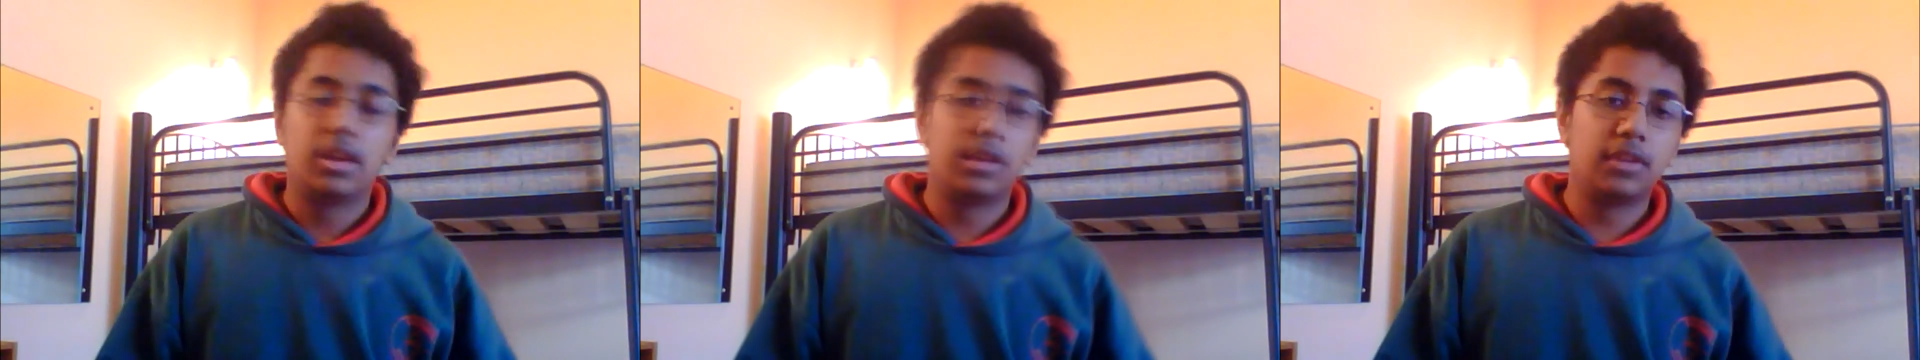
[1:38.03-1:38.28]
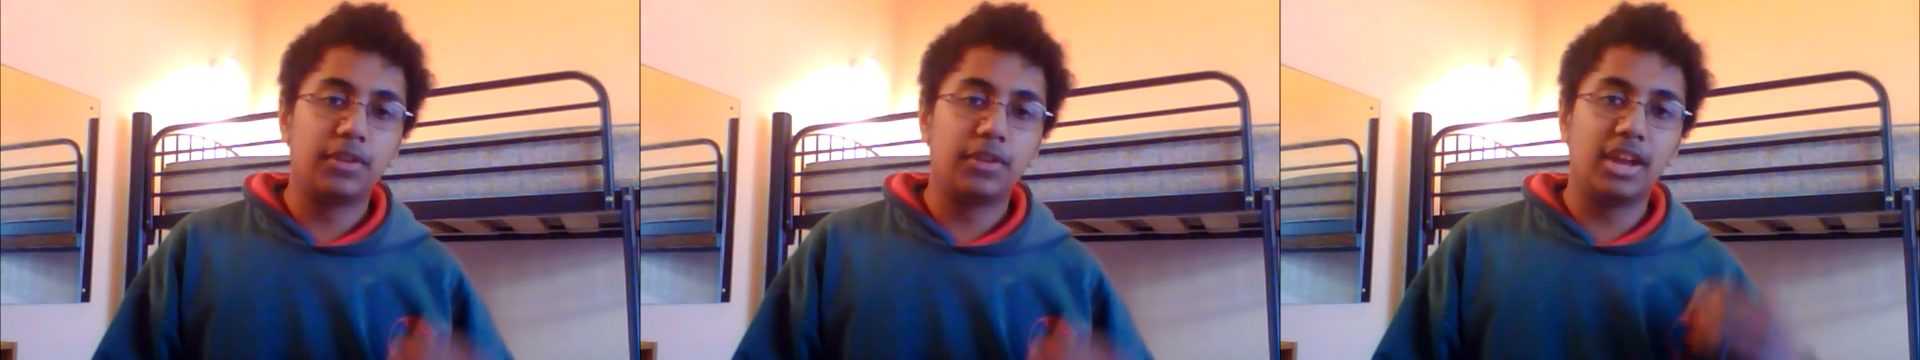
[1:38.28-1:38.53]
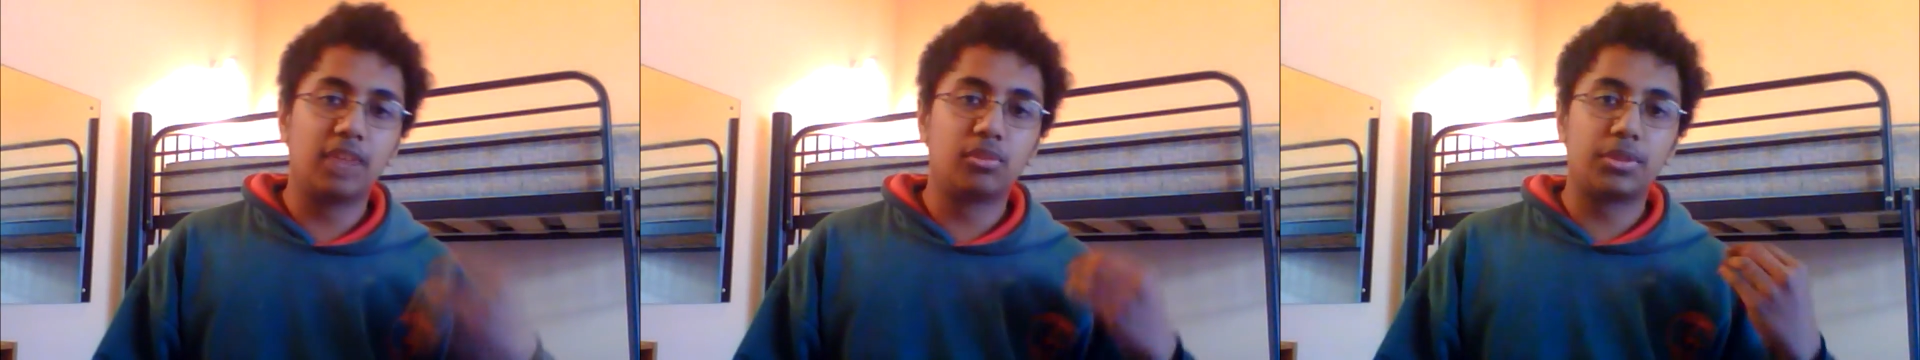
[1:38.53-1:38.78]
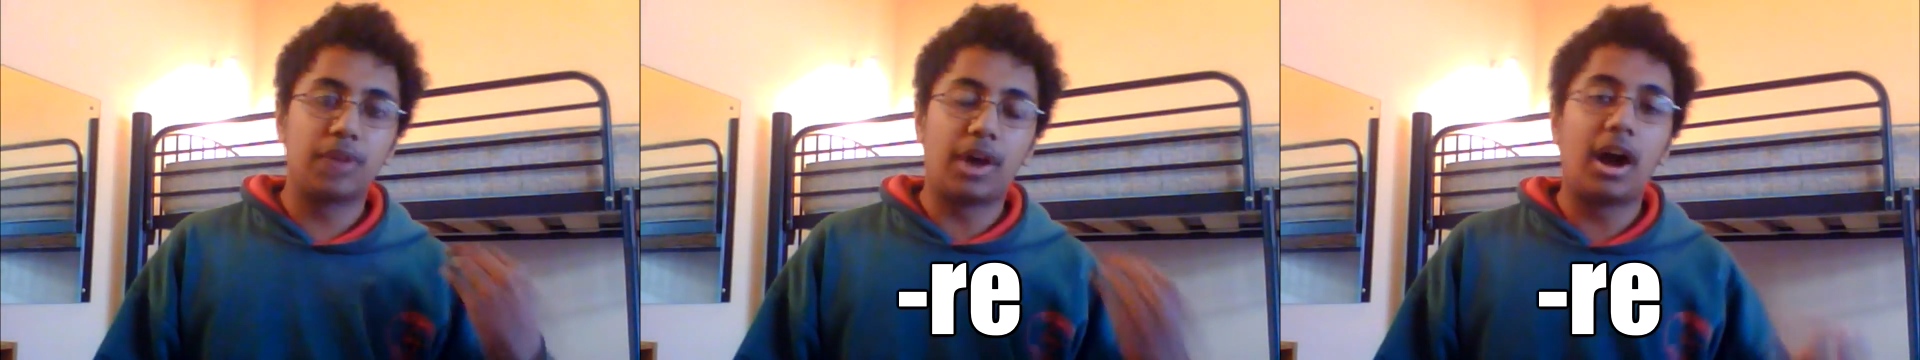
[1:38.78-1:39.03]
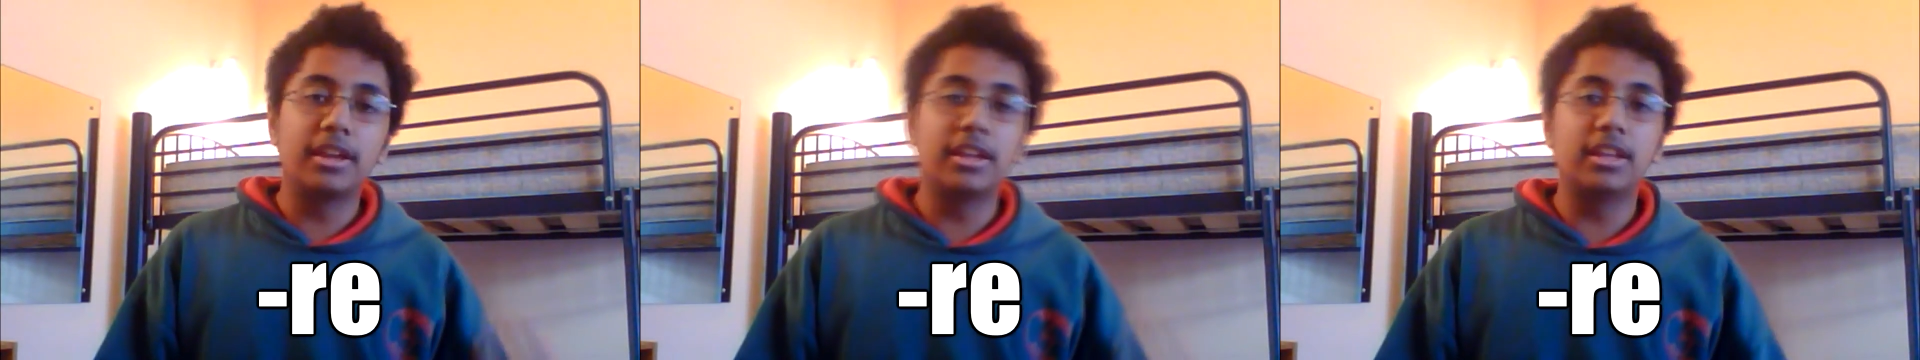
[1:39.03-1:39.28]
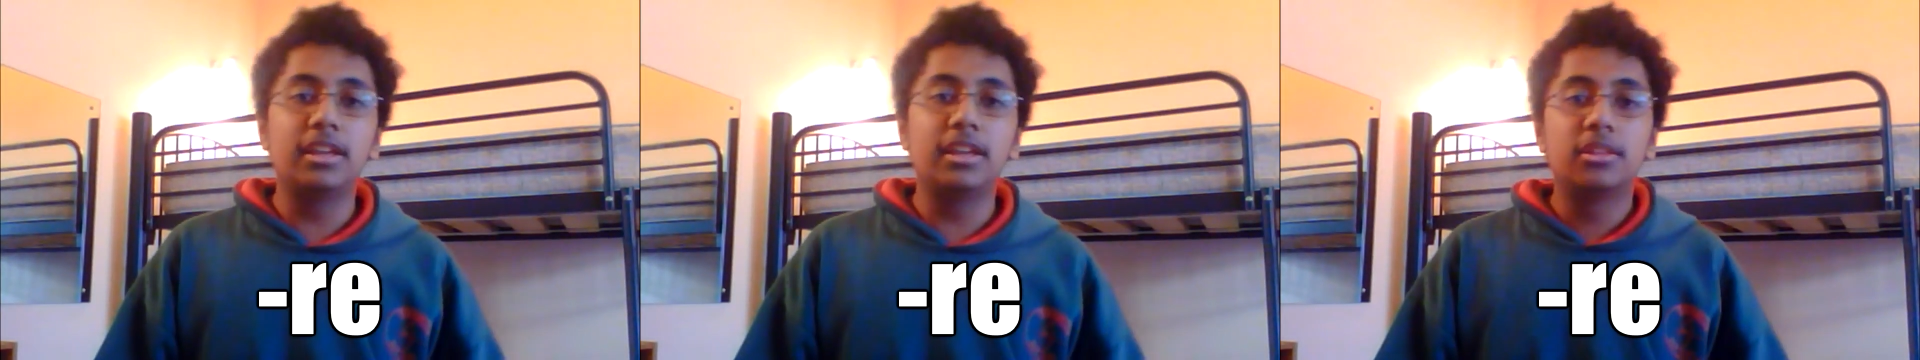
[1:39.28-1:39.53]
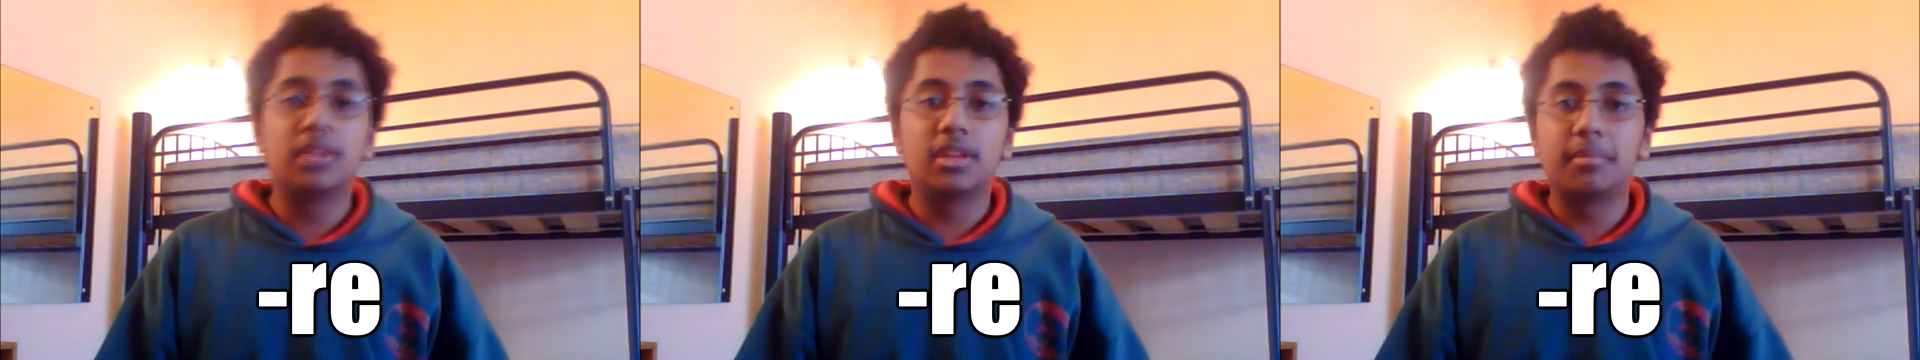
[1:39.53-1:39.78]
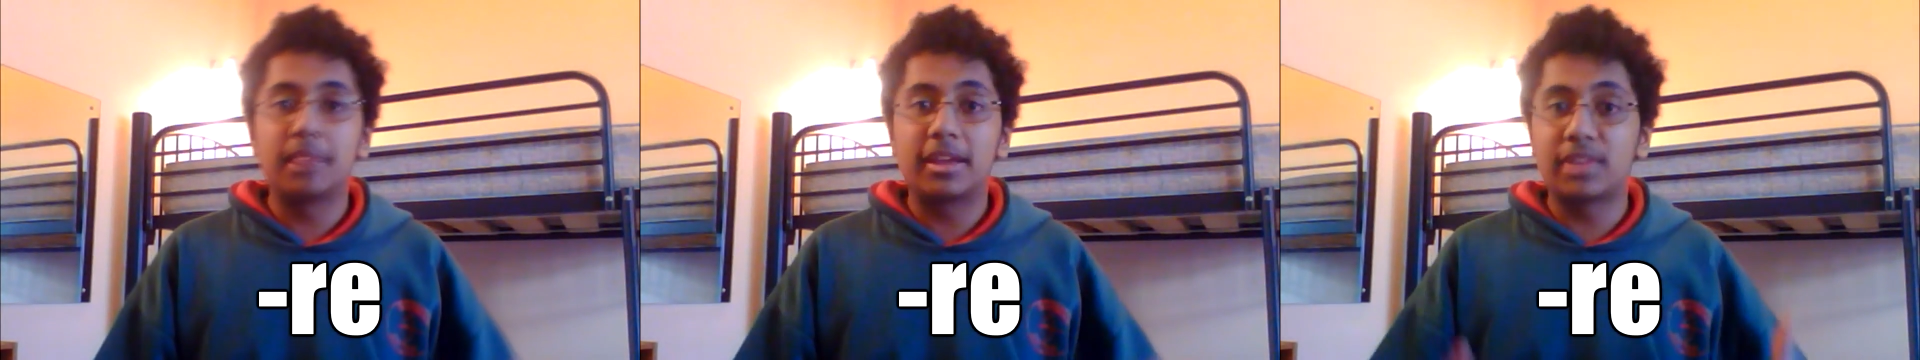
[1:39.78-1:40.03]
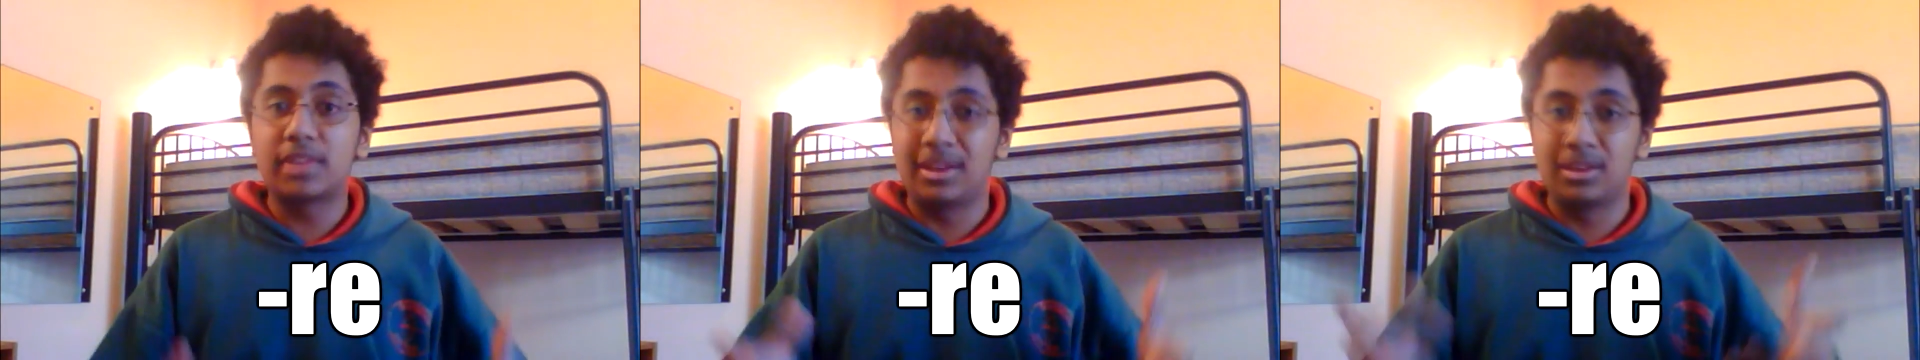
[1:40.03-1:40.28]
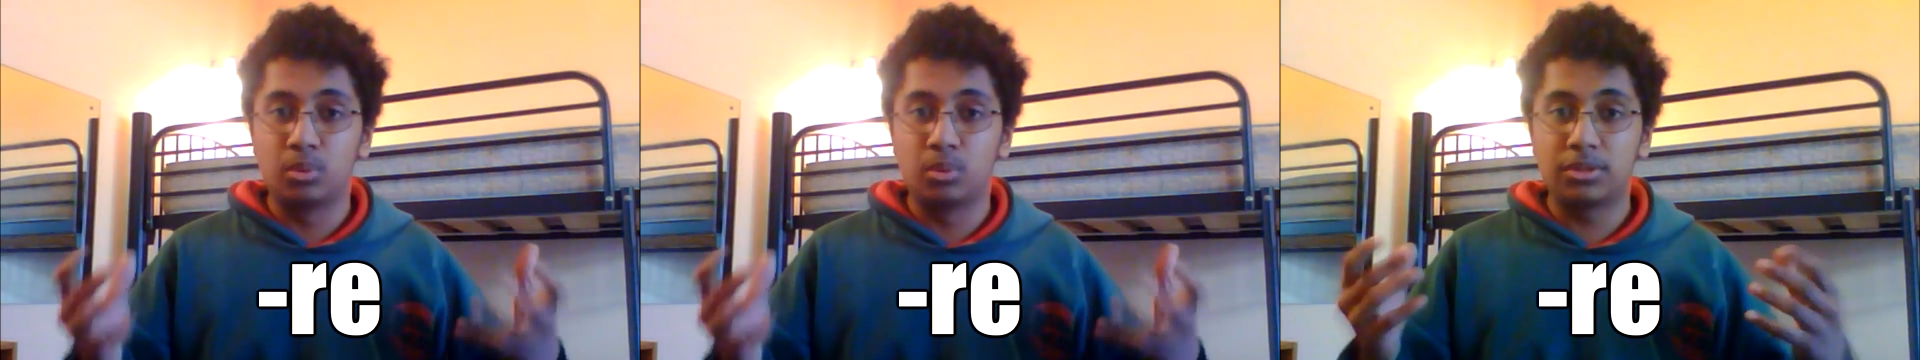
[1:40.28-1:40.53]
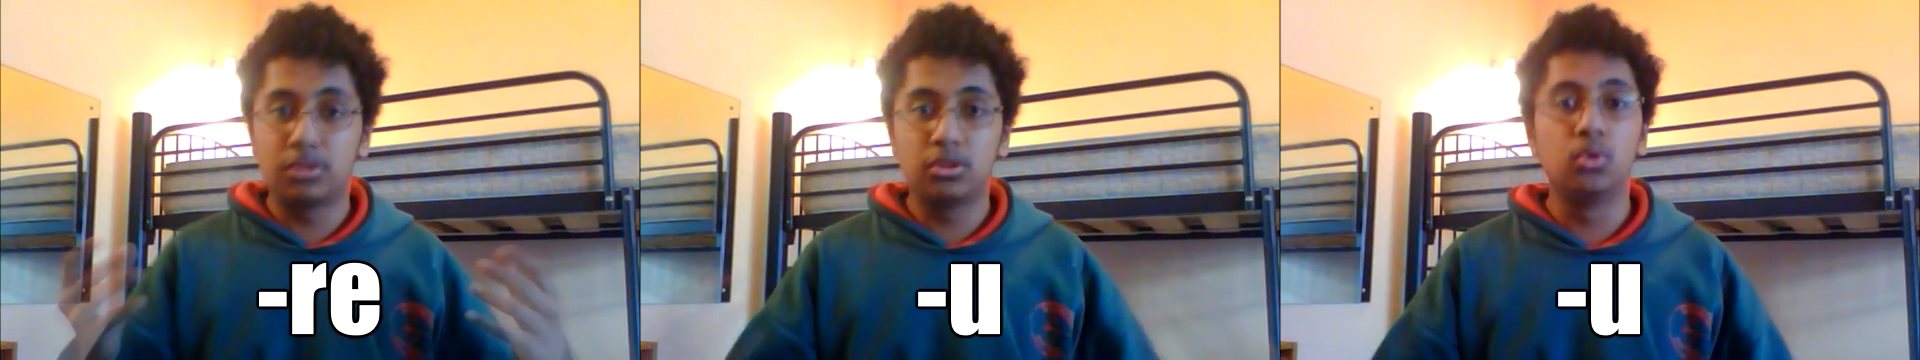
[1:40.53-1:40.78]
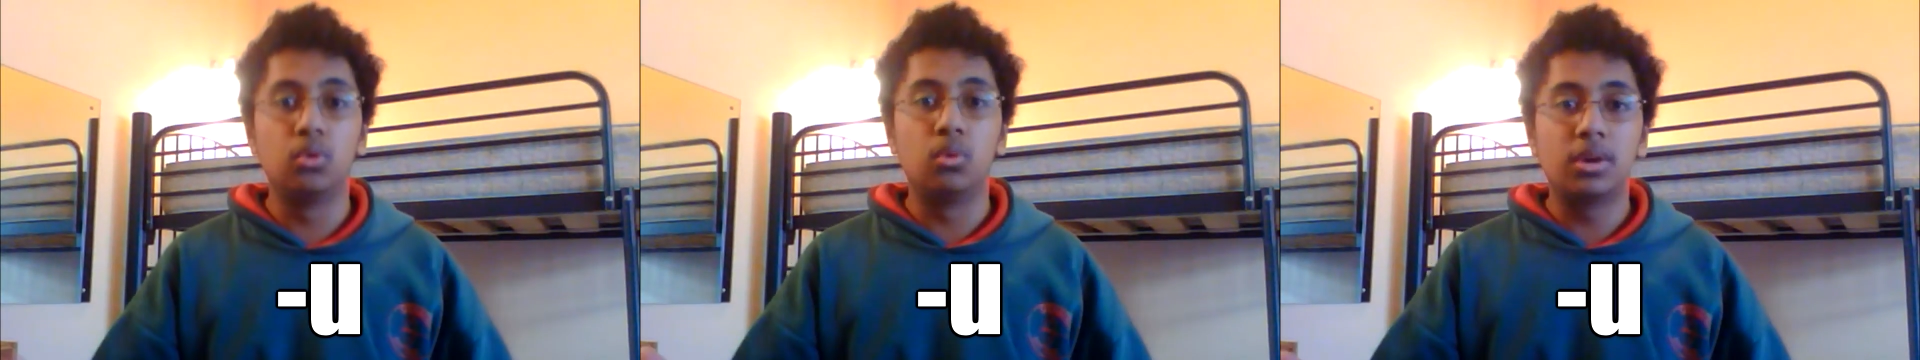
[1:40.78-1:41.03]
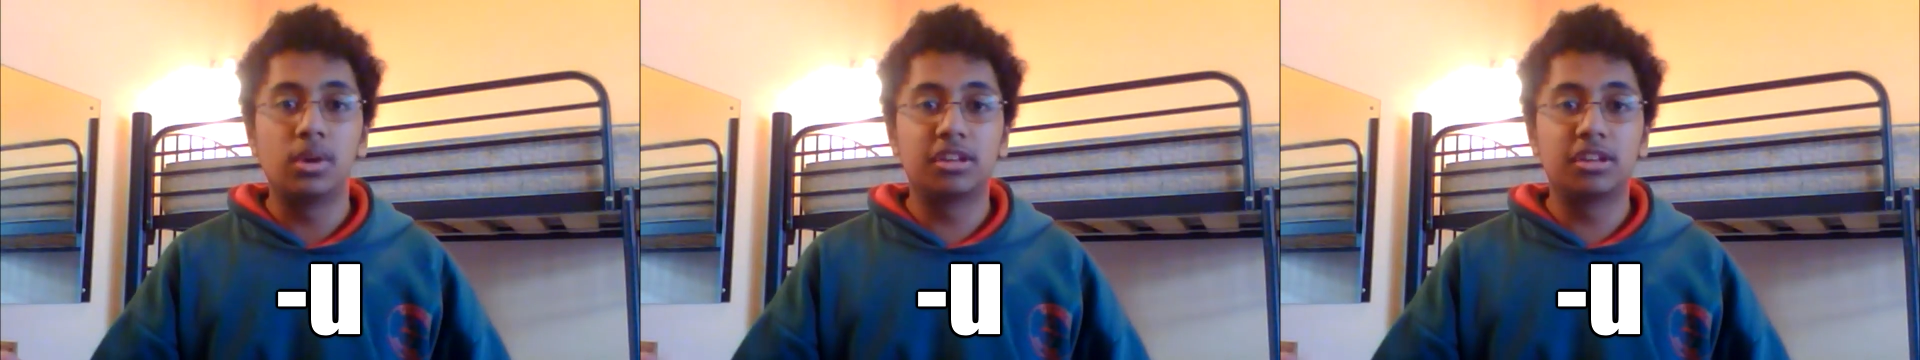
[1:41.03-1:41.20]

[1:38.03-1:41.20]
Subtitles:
And if it ends with RE, then make that end with U.